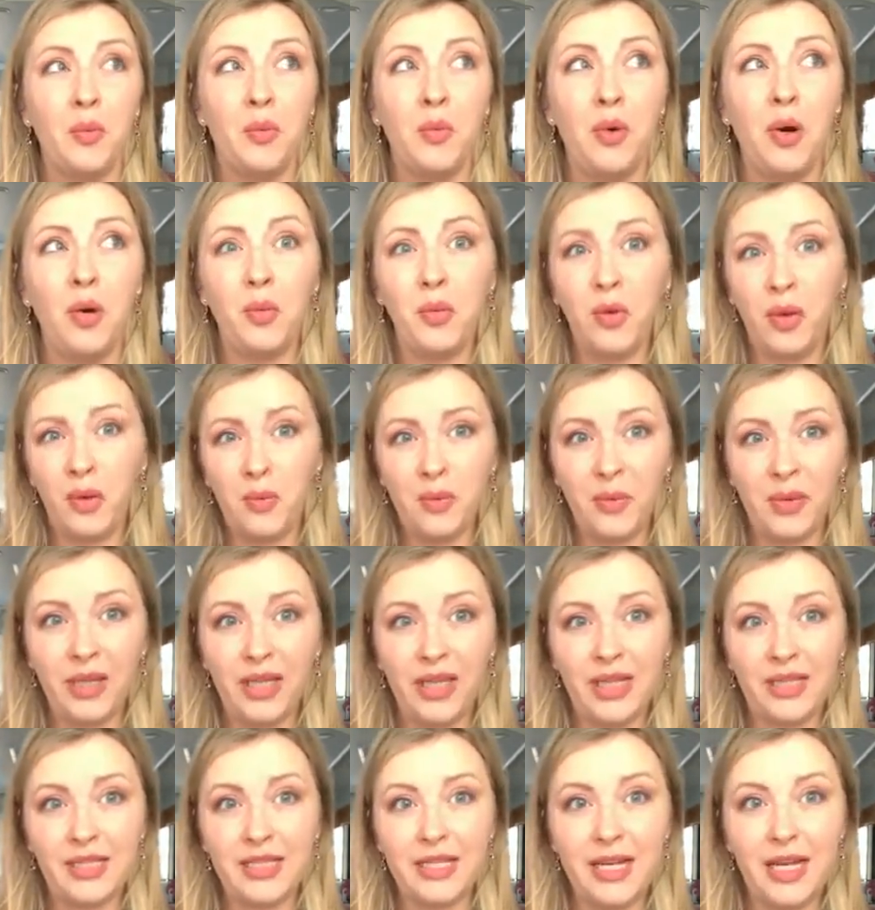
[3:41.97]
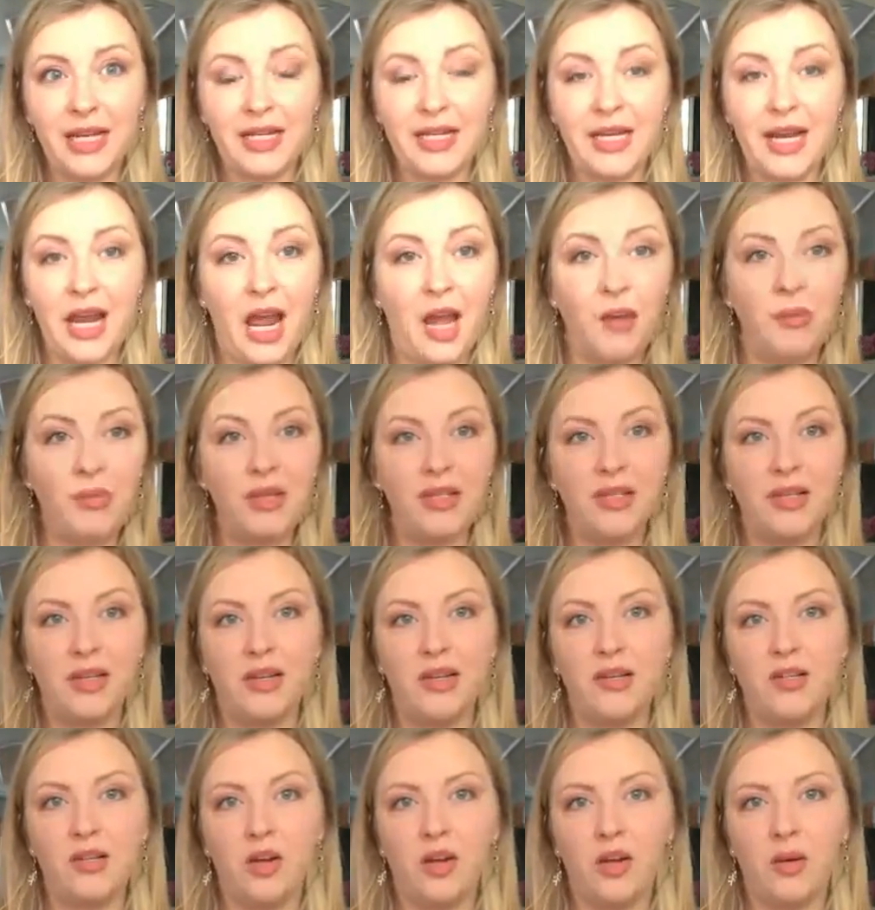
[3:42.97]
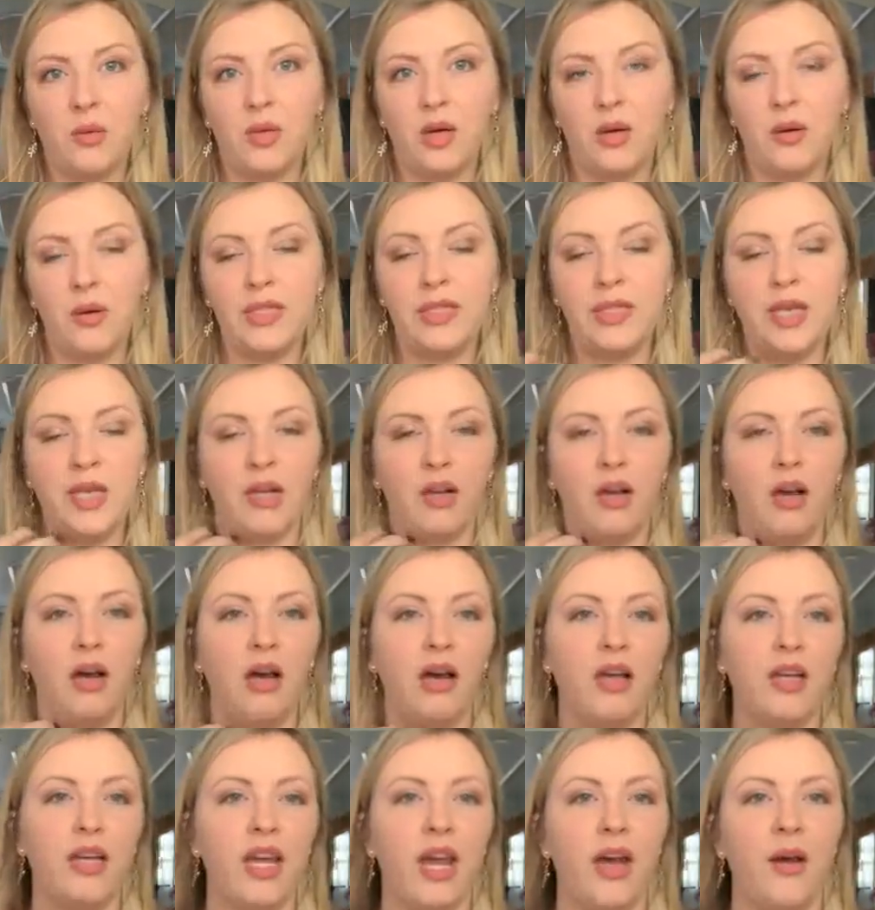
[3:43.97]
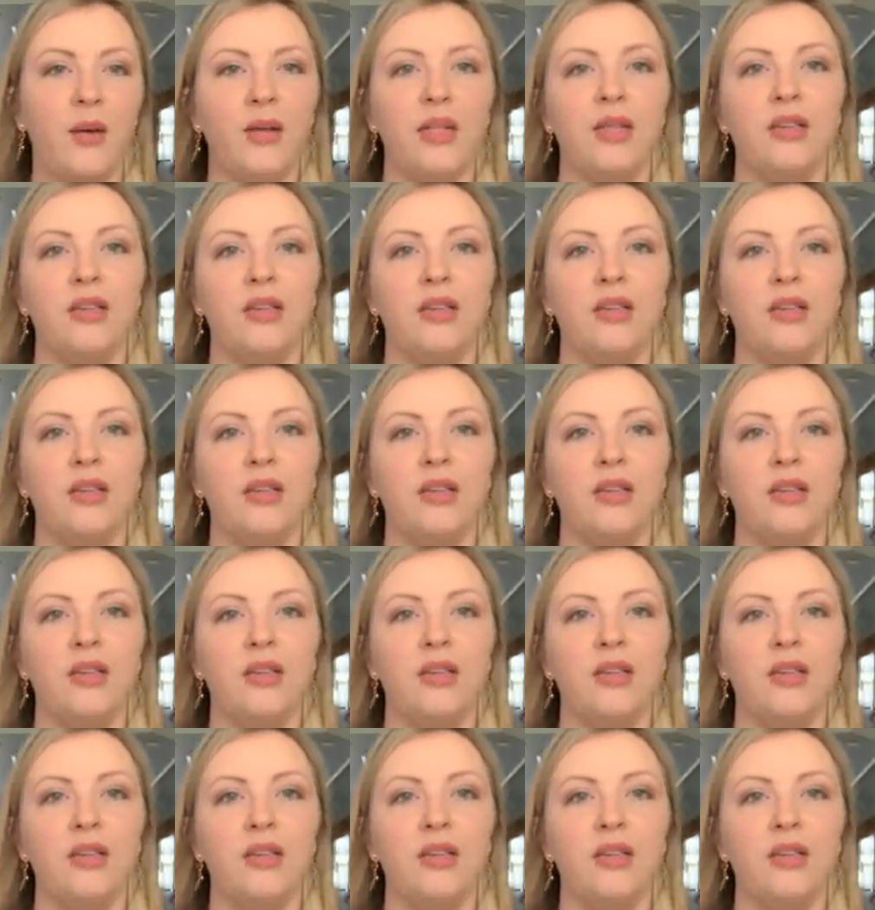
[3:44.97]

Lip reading: well, wouldn't we like to take a nap? As an adult, we're always like, oh yeah,